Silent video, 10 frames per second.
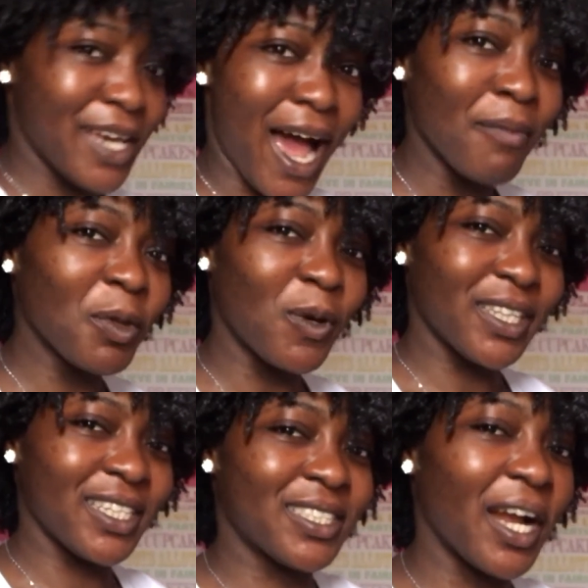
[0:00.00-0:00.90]
I'm the one
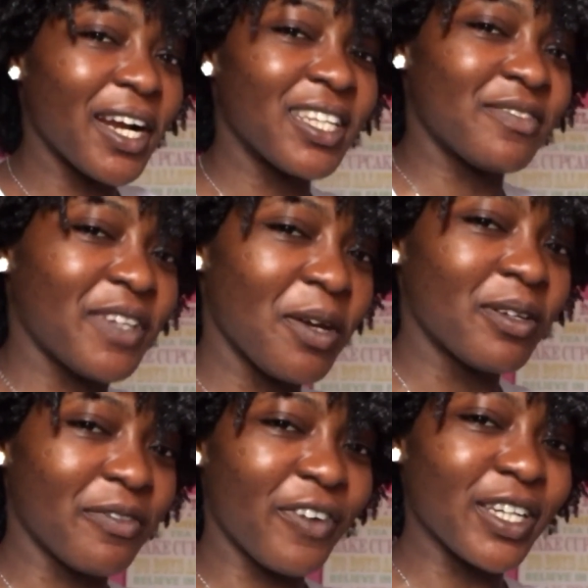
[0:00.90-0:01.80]
that started this video in
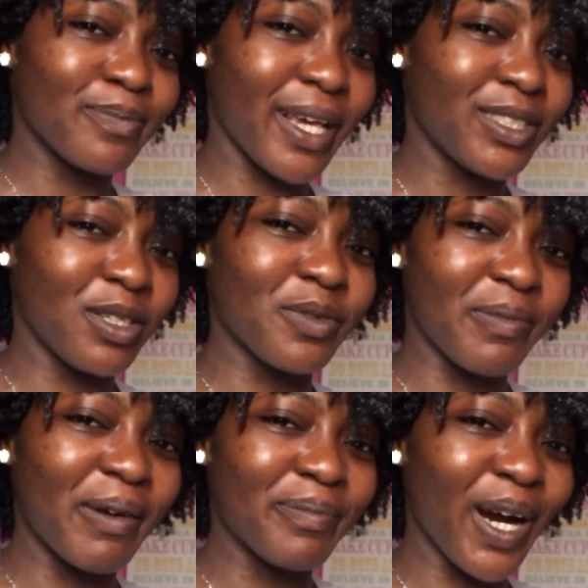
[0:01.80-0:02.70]
the first place. Do you
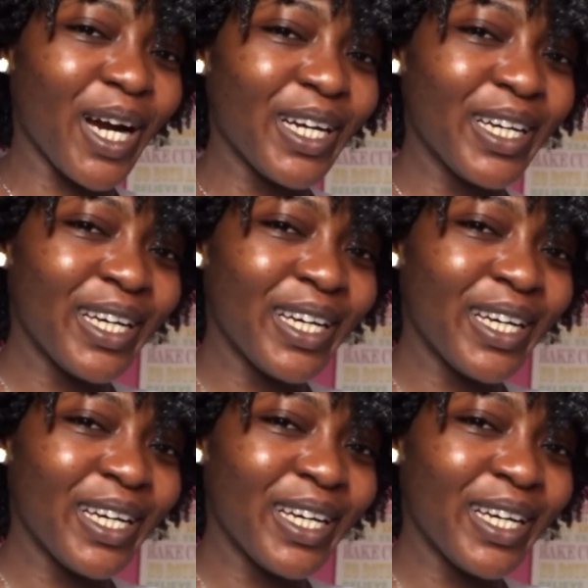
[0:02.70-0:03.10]
remember?